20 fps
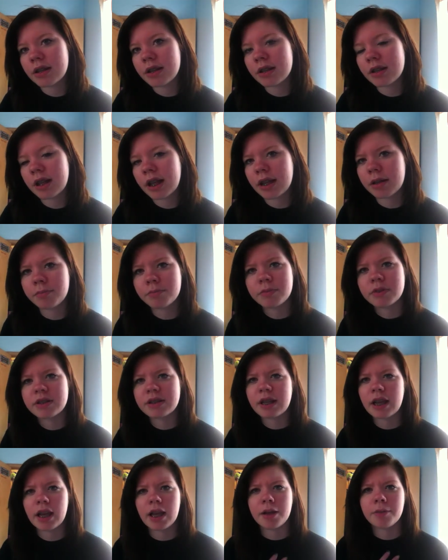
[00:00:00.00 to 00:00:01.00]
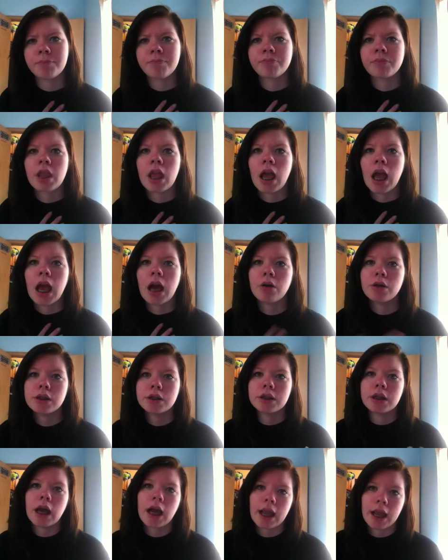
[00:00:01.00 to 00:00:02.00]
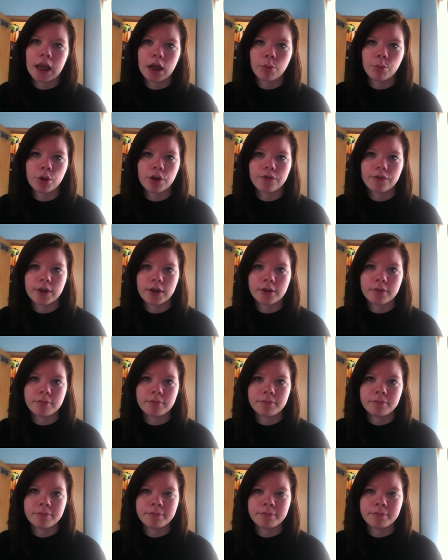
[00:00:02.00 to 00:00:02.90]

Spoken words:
Like, say I had a boyfriend